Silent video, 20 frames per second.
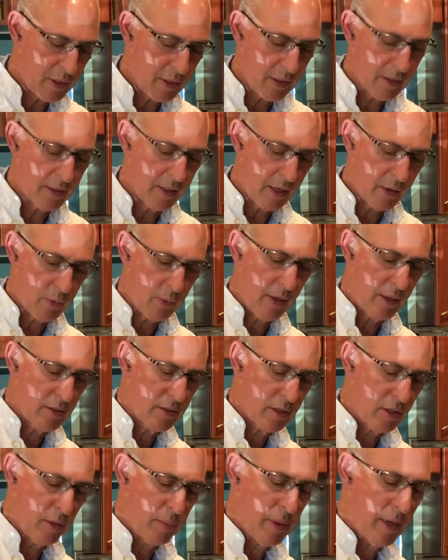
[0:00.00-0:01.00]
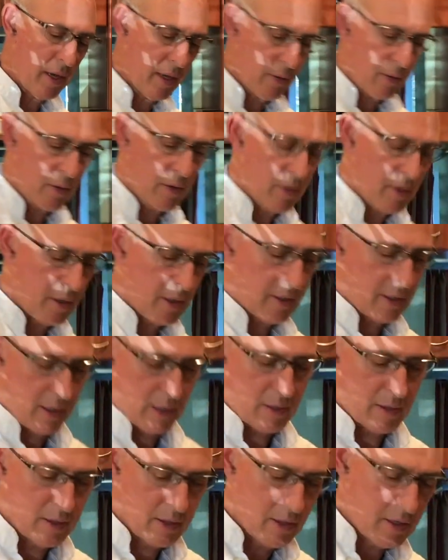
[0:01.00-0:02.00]
it and let it rise in the pan again.
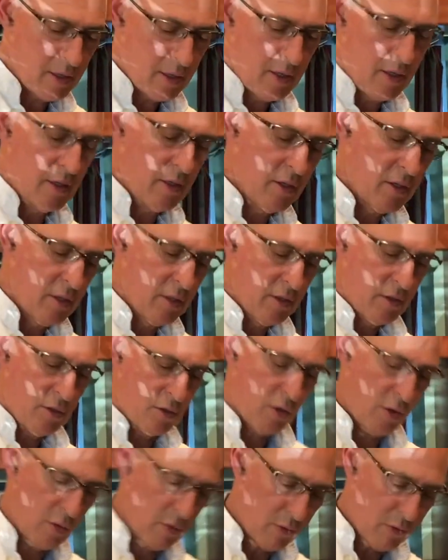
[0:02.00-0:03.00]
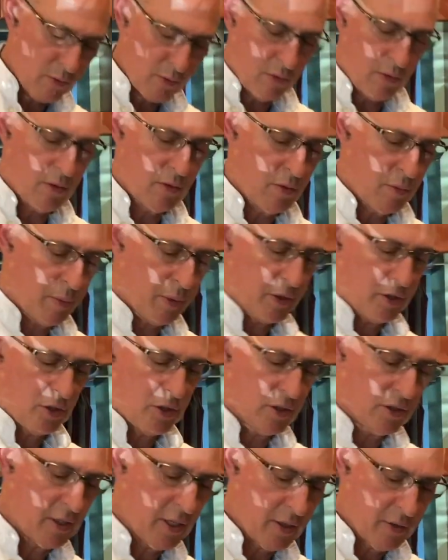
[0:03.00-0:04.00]
So when you punch
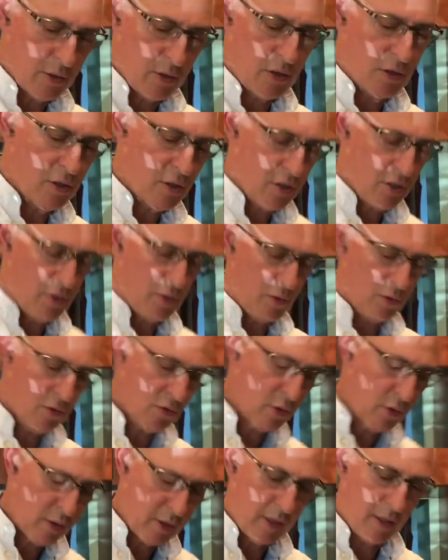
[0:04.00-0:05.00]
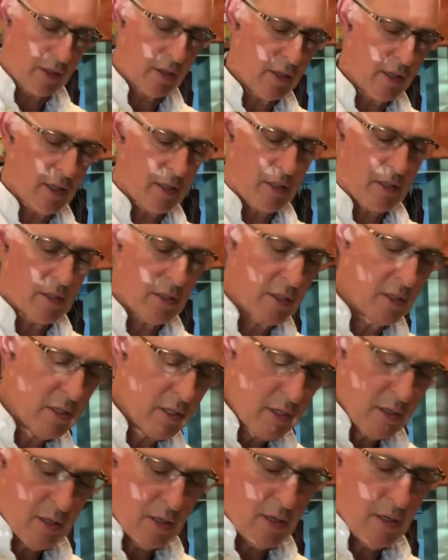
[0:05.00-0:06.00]
it down, you just do sort of like this.
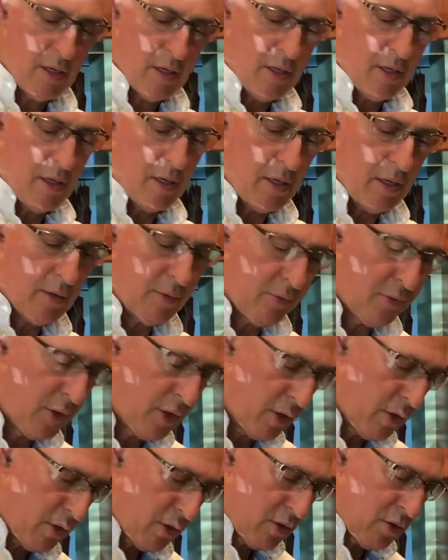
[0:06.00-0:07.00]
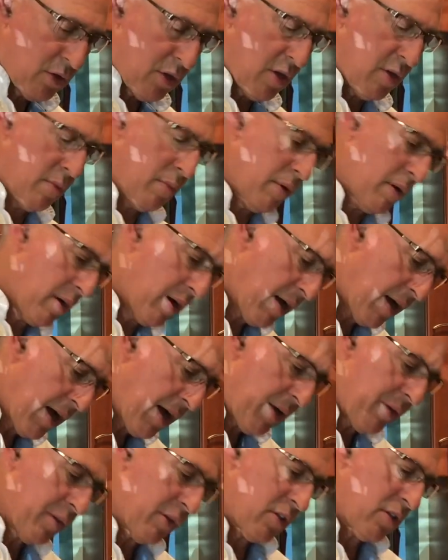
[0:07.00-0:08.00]
If there is some on the